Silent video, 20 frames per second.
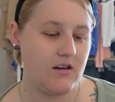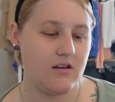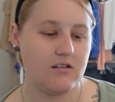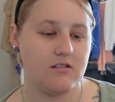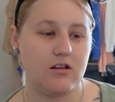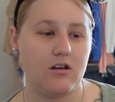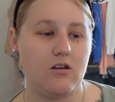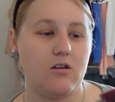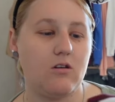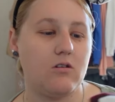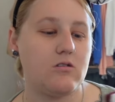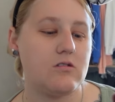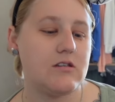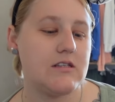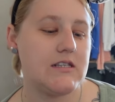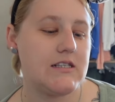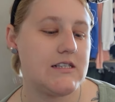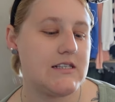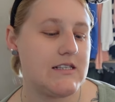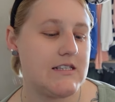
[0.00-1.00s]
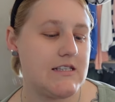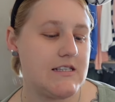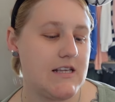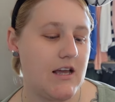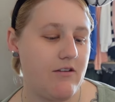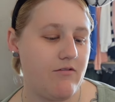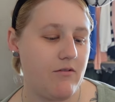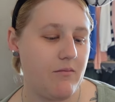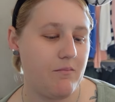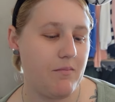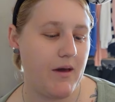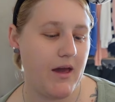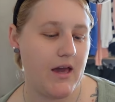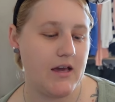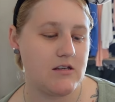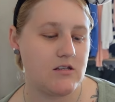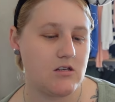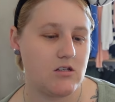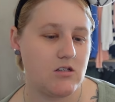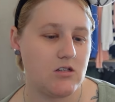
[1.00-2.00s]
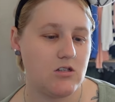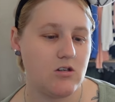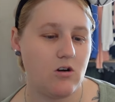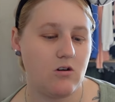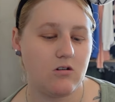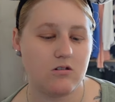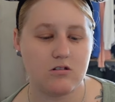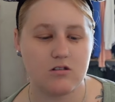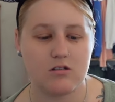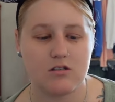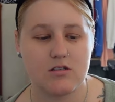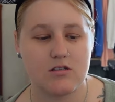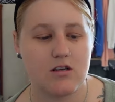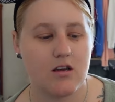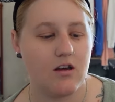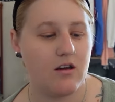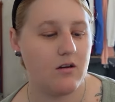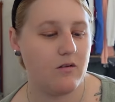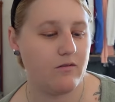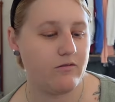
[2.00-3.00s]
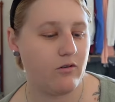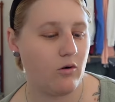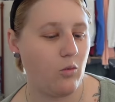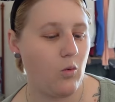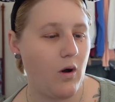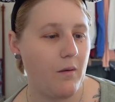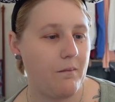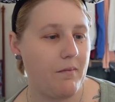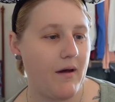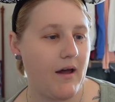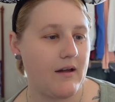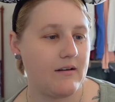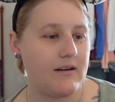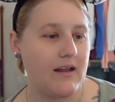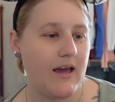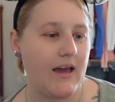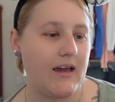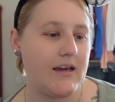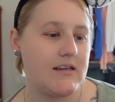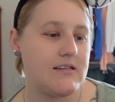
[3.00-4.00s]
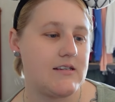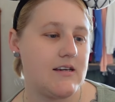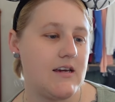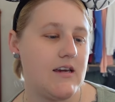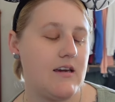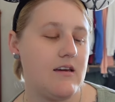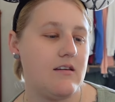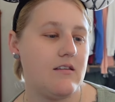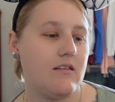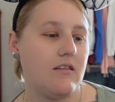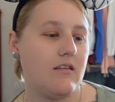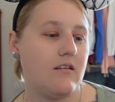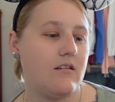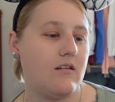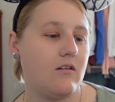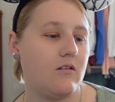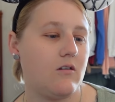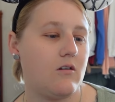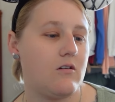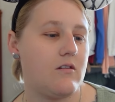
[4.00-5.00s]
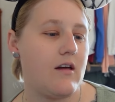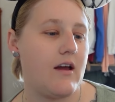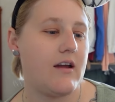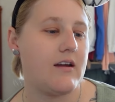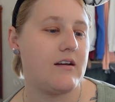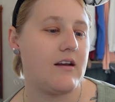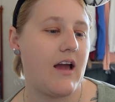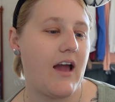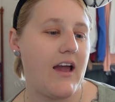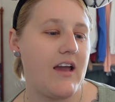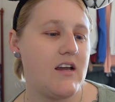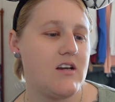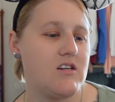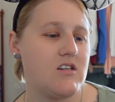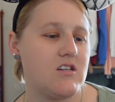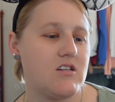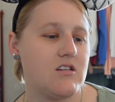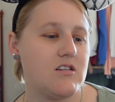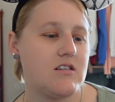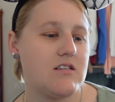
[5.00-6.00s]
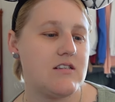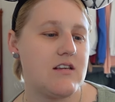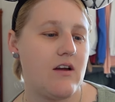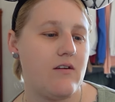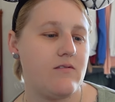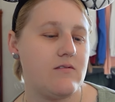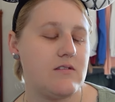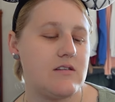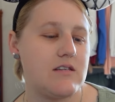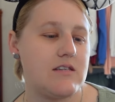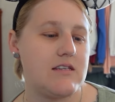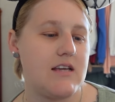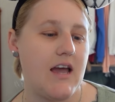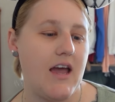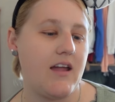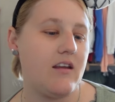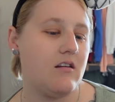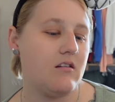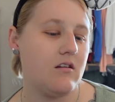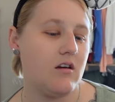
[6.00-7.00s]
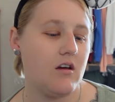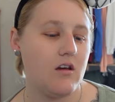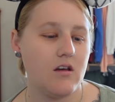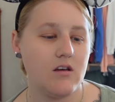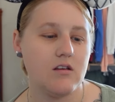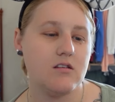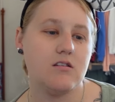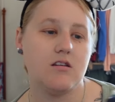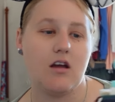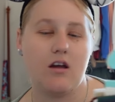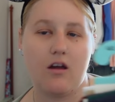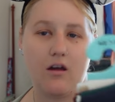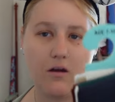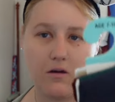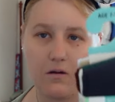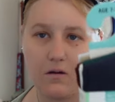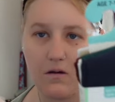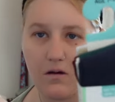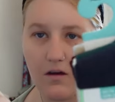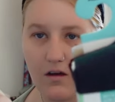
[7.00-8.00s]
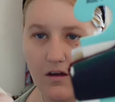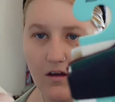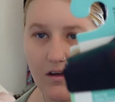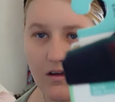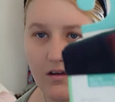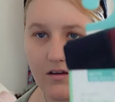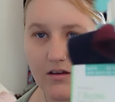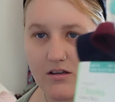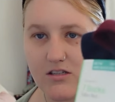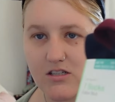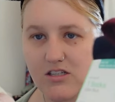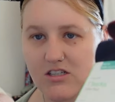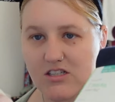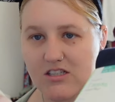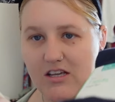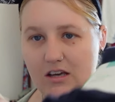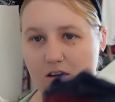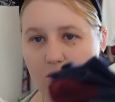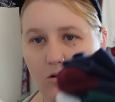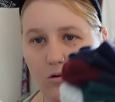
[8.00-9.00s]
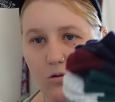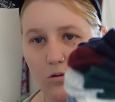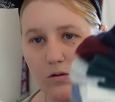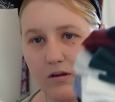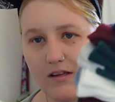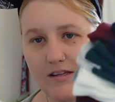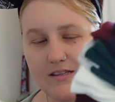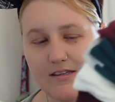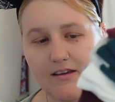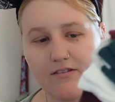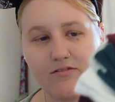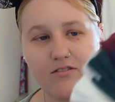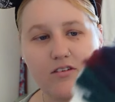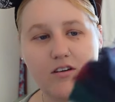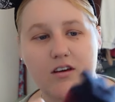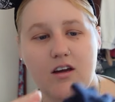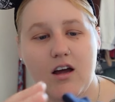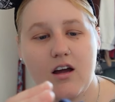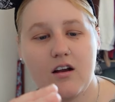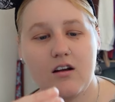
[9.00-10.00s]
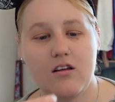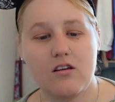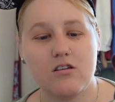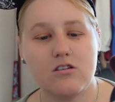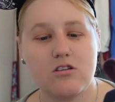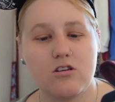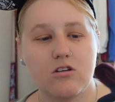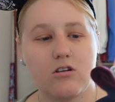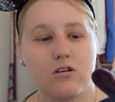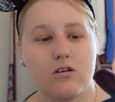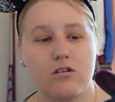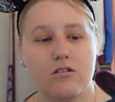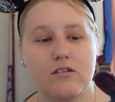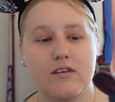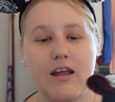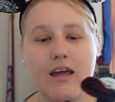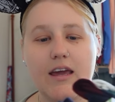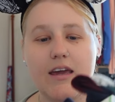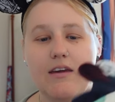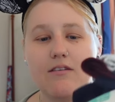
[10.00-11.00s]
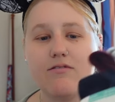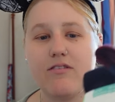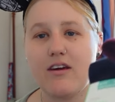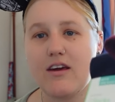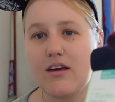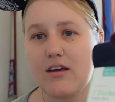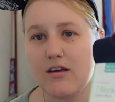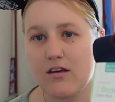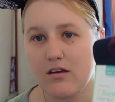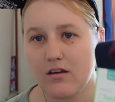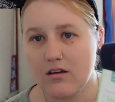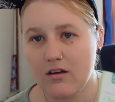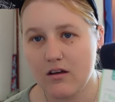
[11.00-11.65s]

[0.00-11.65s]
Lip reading: So you've got 7 pairs of socks for £1.80. I've got that in age 7 to 10. So you've got all these different colours. You've got a navy...